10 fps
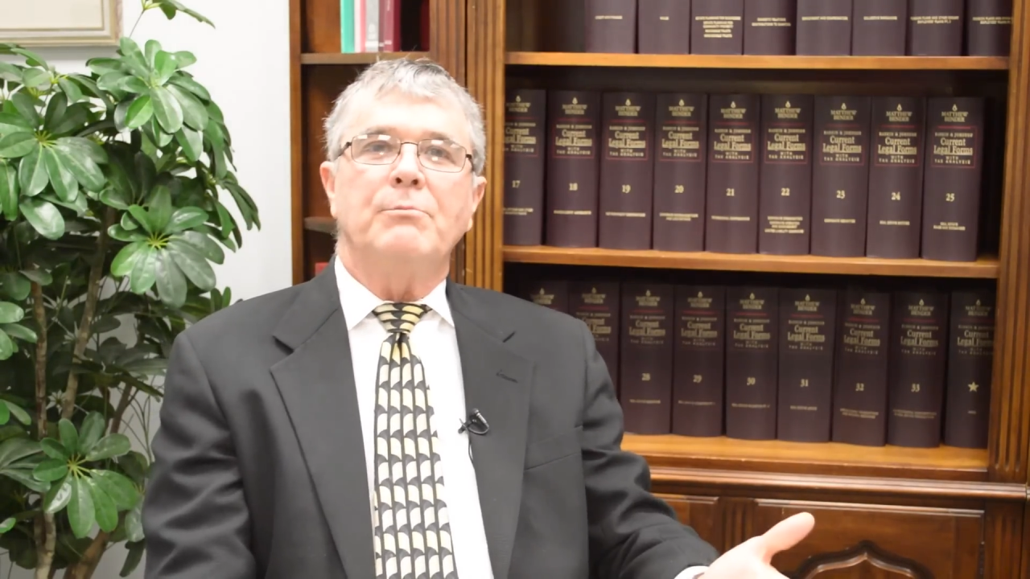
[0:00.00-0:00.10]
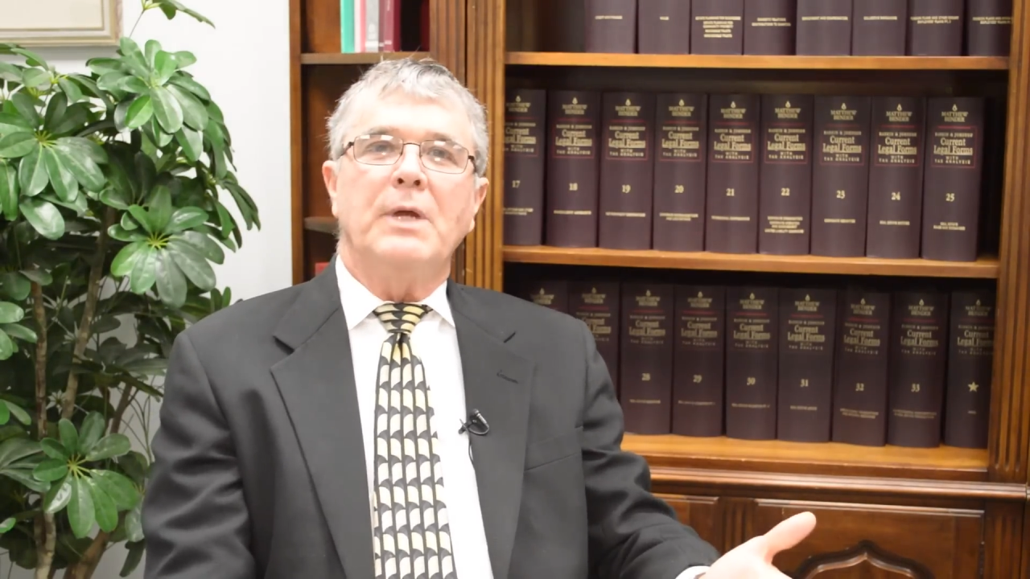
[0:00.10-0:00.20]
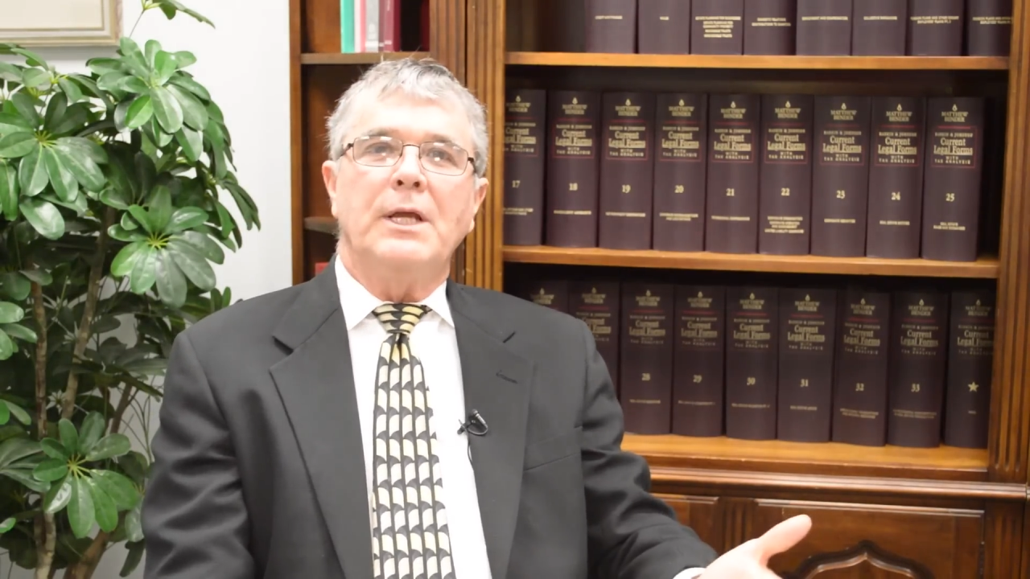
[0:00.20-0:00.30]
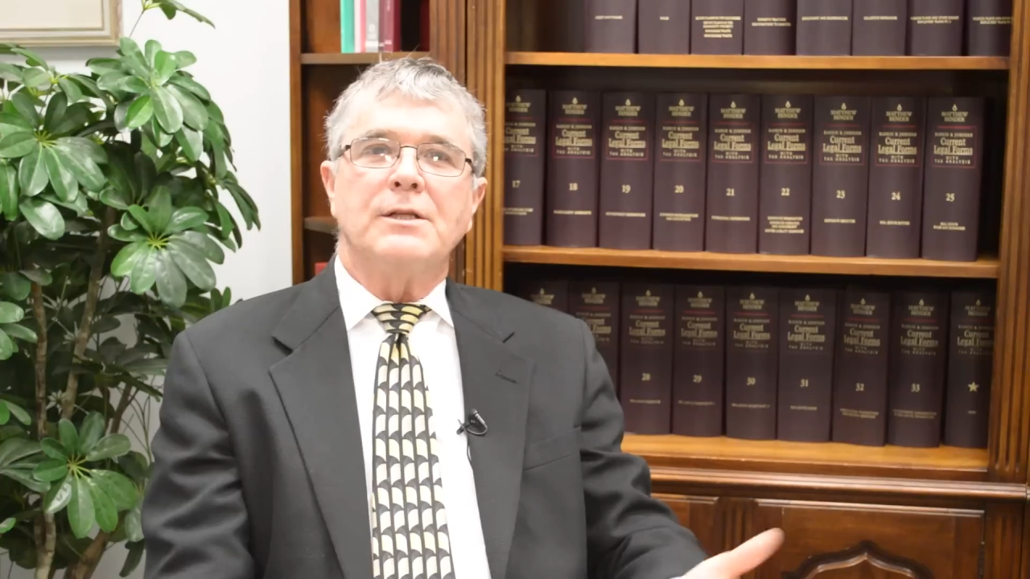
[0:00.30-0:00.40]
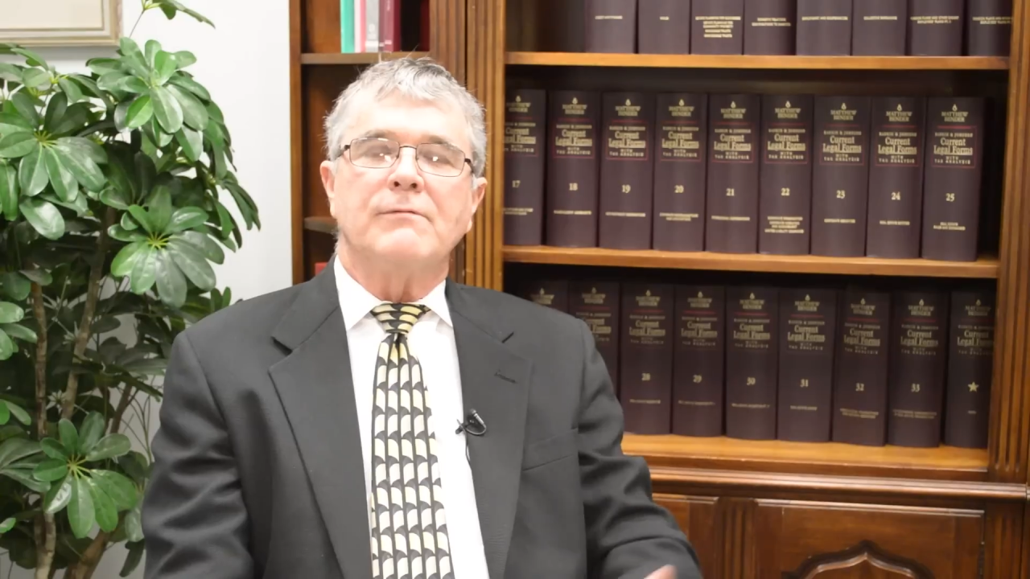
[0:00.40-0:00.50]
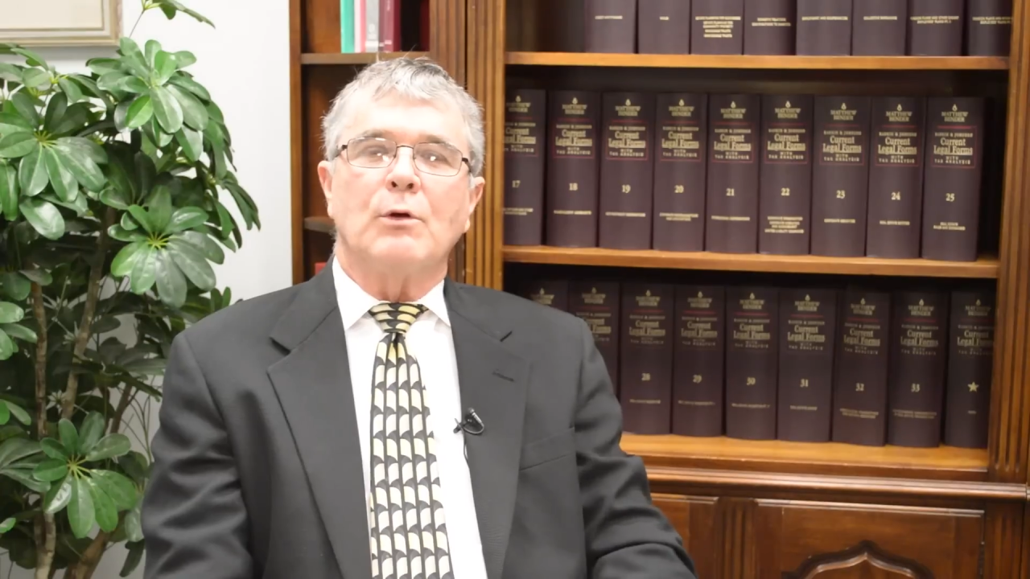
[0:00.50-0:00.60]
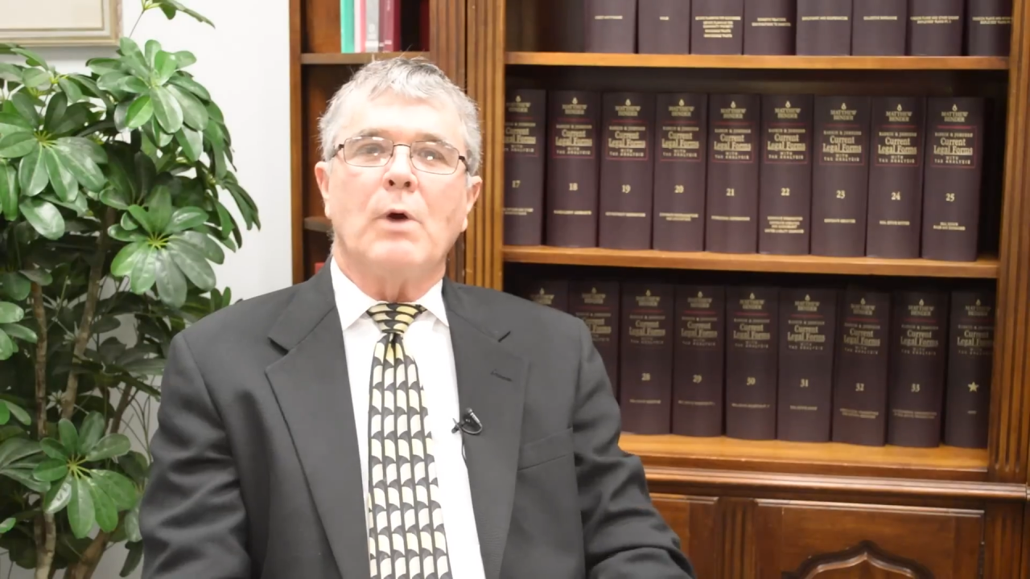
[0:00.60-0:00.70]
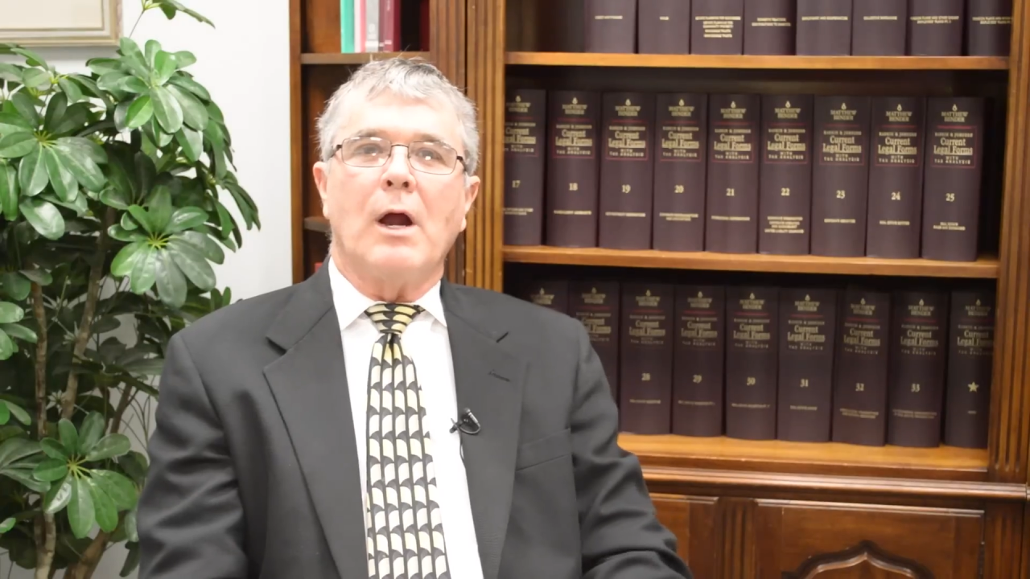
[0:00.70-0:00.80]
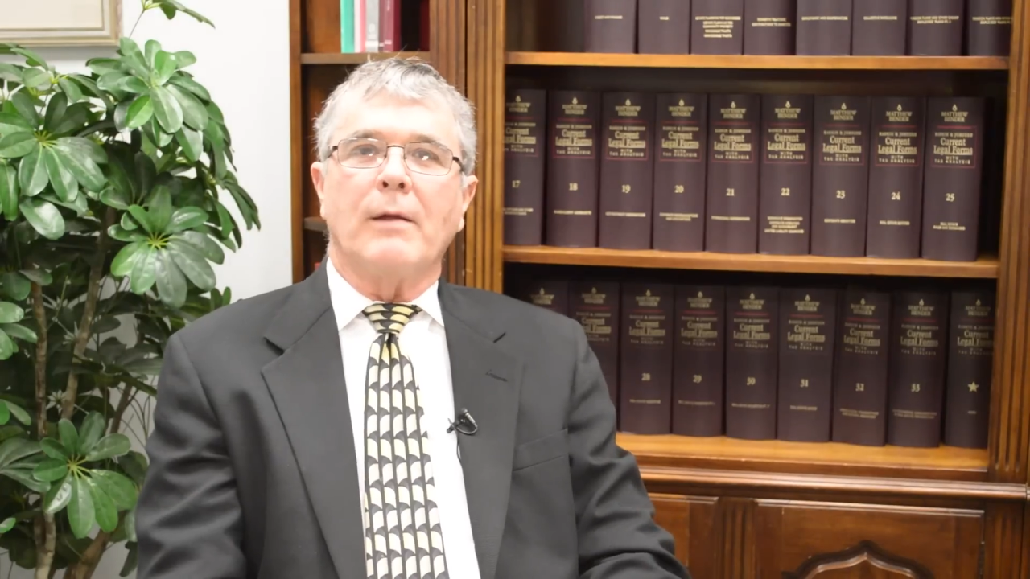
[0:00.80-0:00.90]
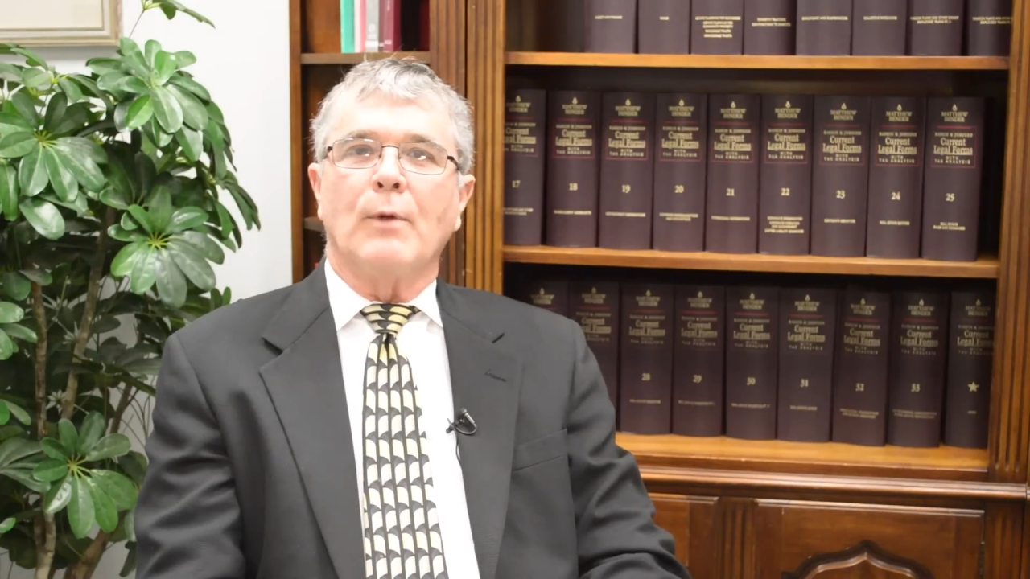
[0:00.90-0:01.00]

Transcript: means of acquiring